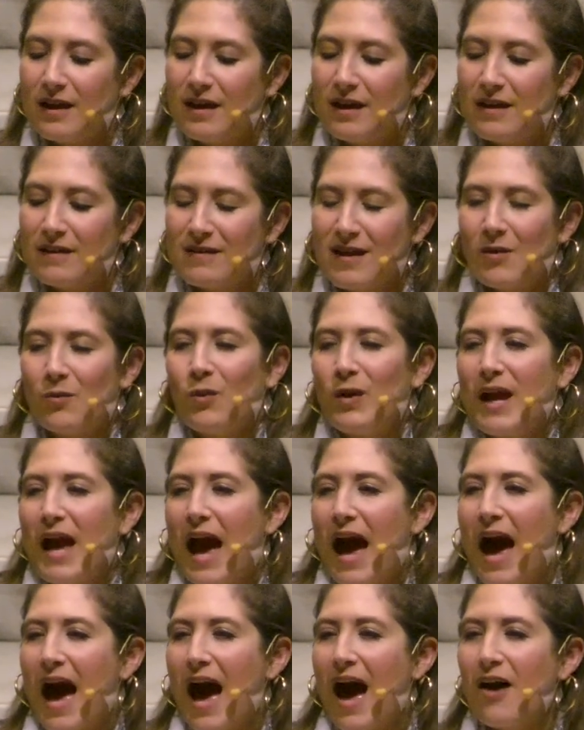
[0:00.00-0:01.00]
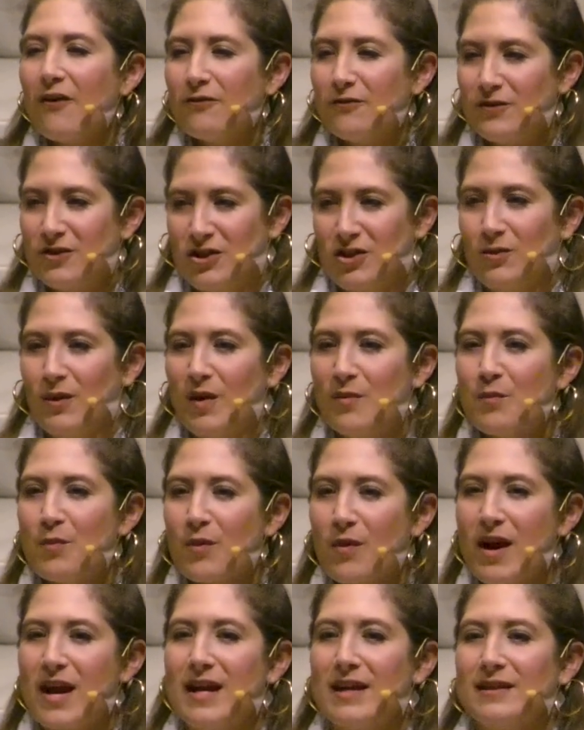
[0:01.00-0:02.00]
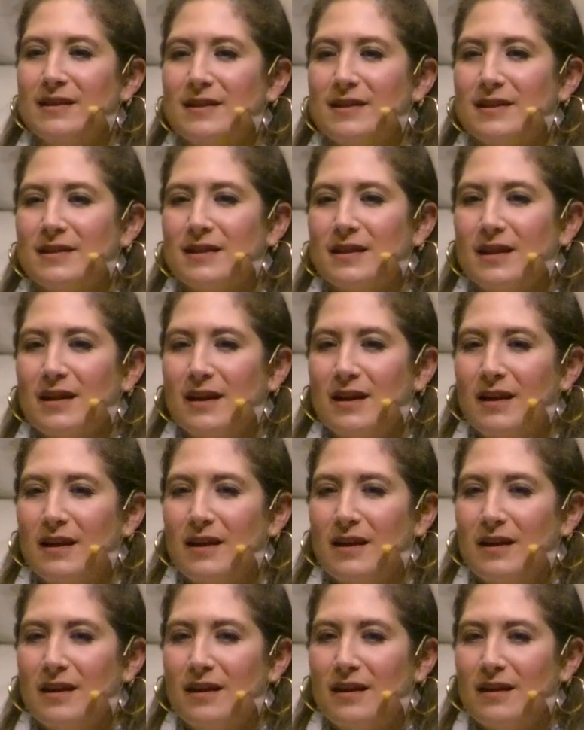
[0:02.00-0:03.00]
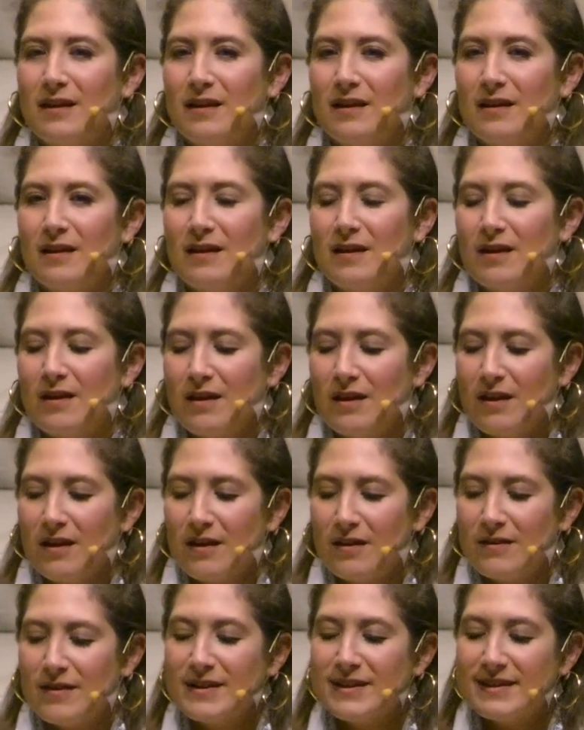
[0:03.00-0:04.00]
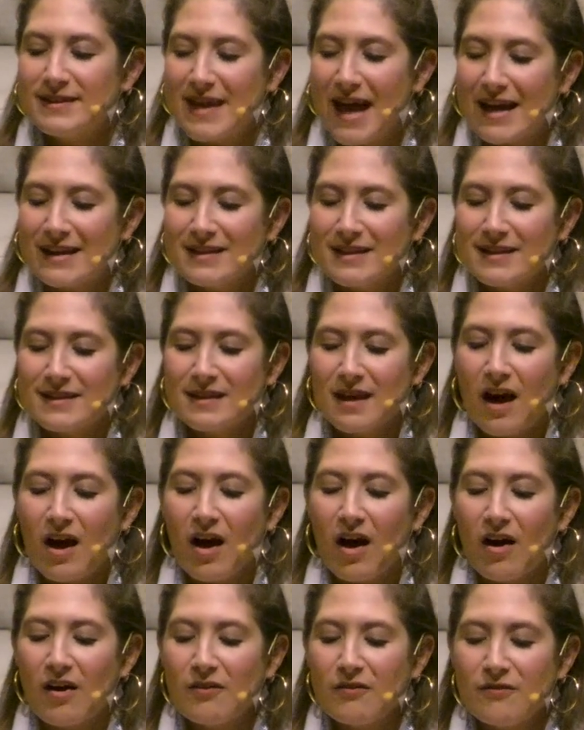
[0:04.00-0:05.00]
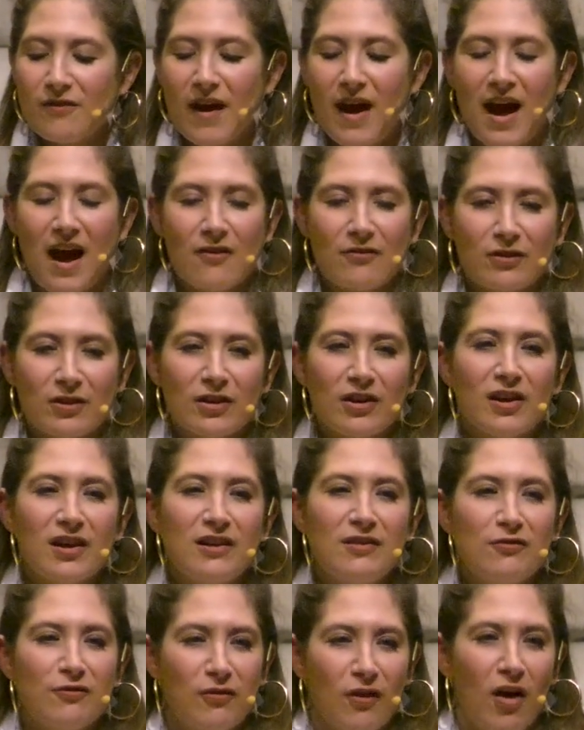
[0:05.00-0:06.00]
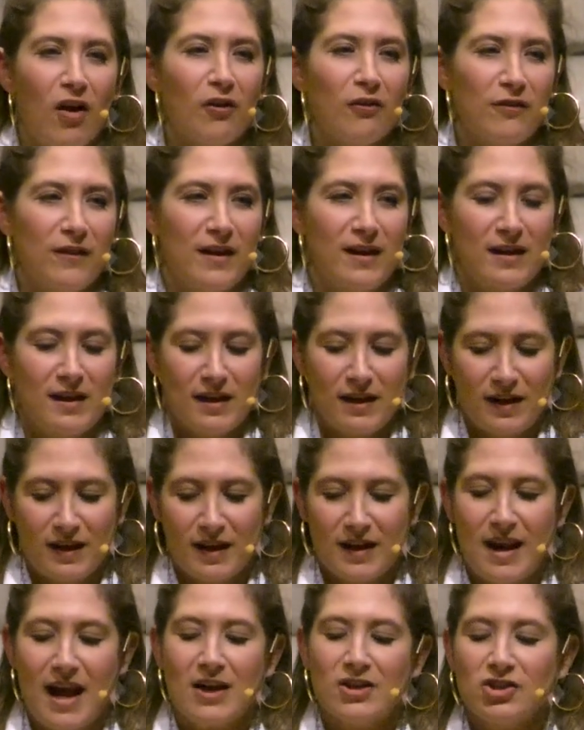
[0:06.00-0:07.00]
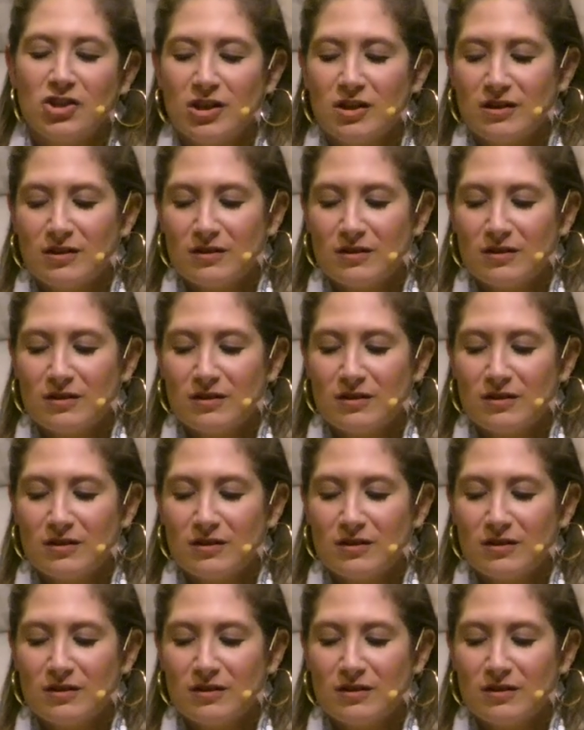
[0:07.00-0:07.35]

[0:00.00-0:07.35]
then we have to embrace the sense of ever-evolving connection.